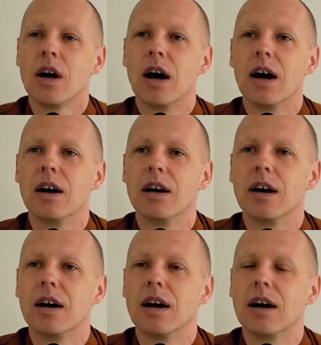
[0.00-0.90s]
Uh,
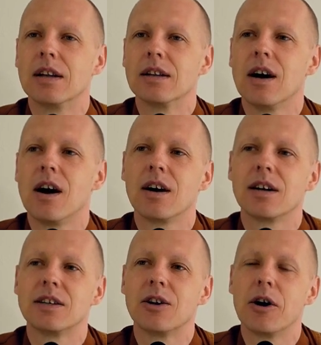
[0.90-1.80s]
and the
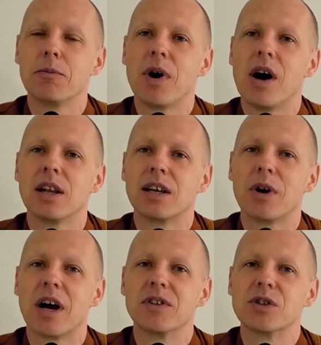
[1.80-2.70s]
heart, you know, in Pali
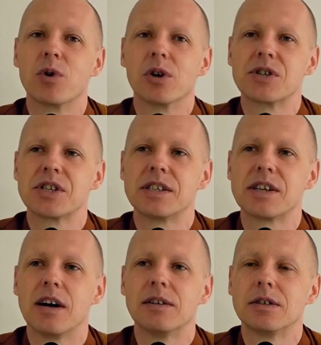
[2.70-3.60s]
we have this word
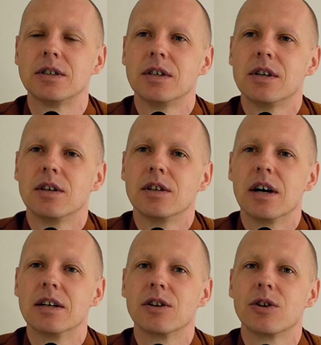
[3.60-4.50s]
chitta,
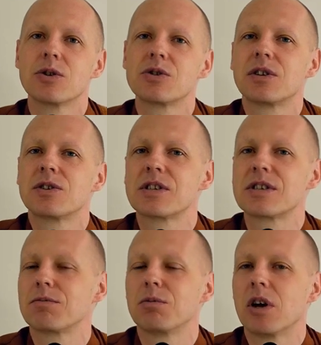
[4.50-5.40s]
and you could
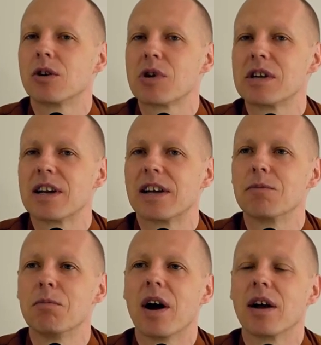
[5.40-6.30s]
just you know translate
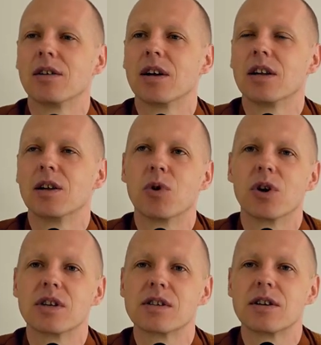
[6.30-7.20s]
the mind, uh, the
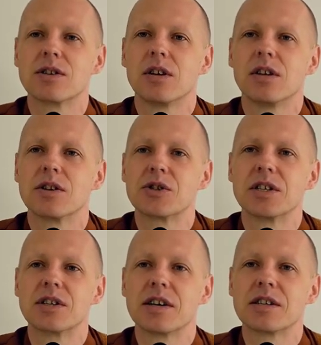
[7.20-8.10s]
word as a, the
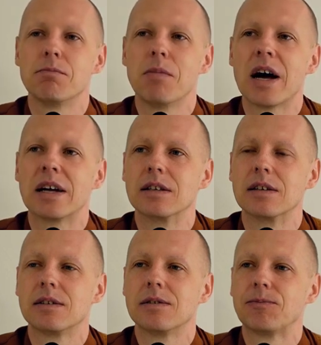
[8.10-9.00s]
chitta as a mind.